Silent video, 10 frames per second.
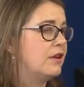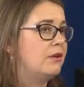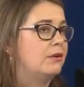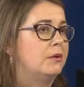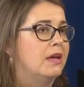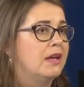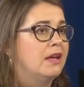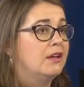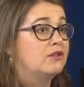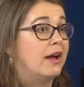So
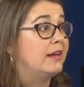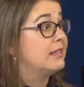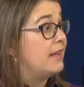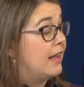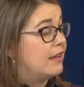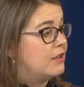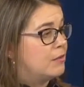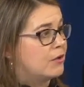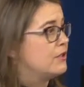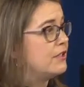mm-hmm. trying to stay out of the
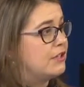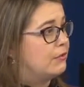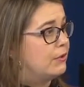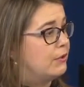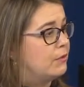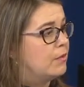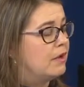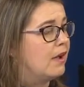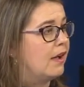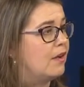emergency room,
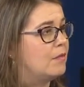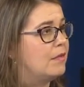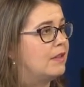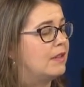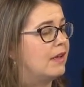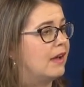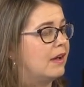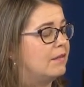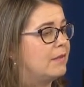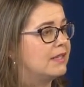um,
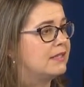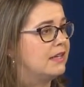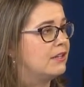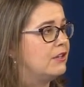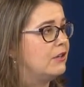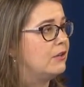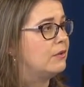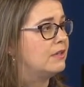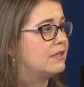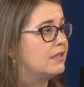the best thing to do
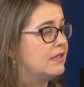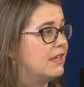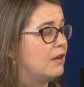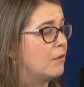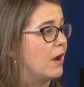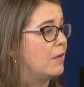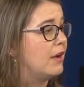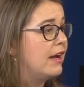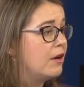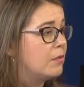is to see a primary
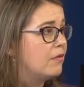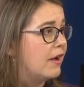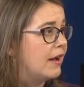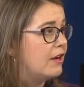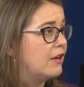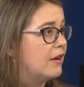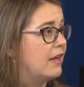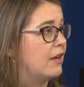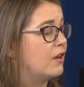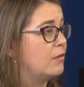care provider
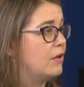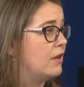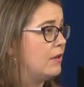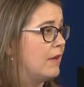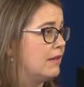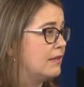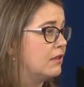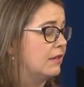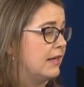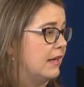in a community-based
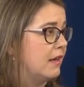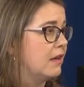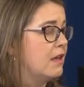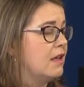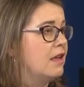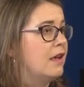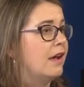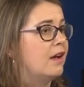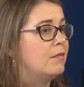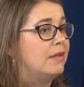clinic.
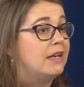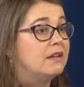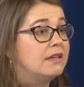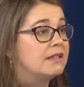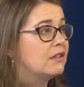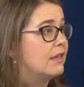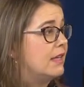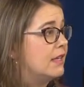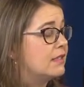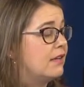Um, many of these
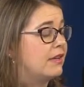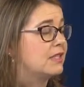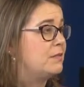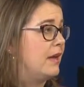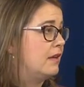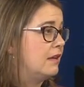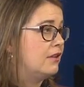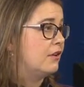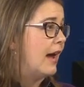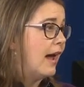clinics have expanded
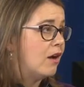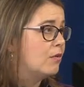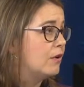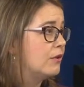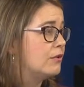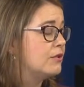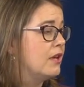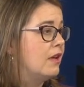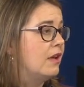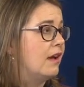their hours,
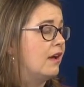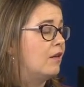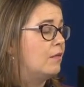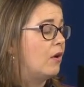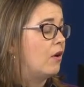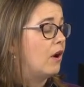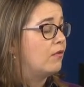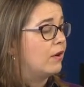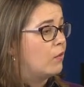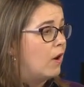um, are
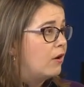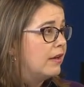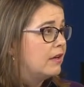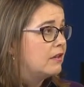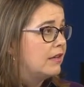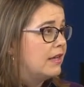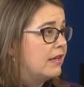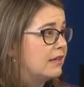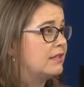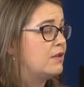offering walk-in
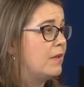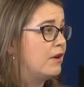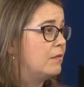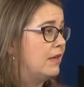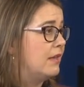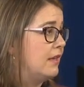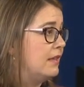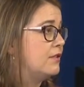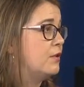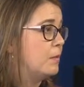clinics to better meet the
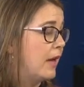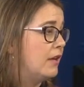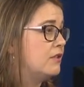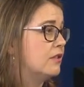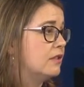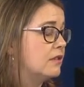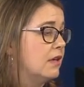needs of their patients.